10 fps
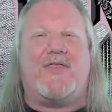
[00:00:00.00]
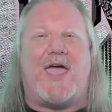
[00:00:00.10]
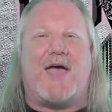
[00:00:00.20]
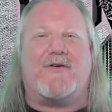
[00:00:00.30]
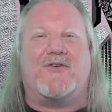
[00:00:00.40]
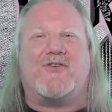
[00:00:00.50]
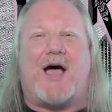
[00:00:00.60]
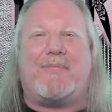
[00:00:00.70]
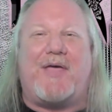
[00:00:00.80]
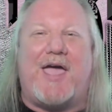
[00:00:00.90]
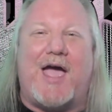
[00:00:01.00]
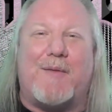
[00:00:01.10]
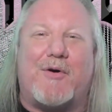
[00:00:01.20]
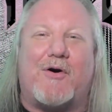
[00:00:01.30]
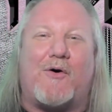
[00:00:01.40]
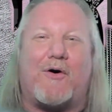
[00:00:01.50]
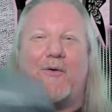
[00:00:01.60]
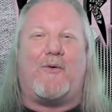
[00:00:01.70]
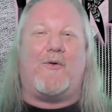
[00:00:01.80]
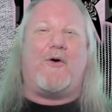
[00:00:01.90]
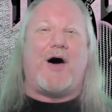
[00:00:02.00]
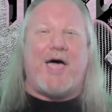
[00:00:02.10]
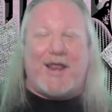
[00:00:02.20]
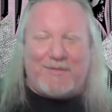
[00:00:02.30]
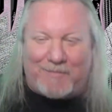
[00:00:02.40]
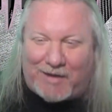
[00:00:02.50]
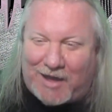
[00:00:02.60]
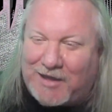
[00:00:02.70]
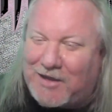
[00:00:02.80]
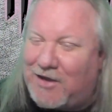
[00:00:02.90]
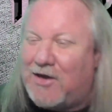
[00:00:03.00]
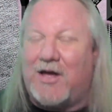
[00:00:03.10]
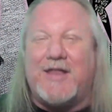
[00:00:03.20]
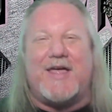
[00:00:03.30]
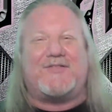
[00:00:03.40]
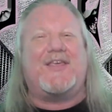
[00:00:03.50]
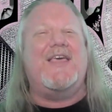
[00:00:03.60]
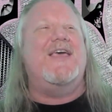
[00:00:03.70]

they ever drop the hammer or what? My goodness.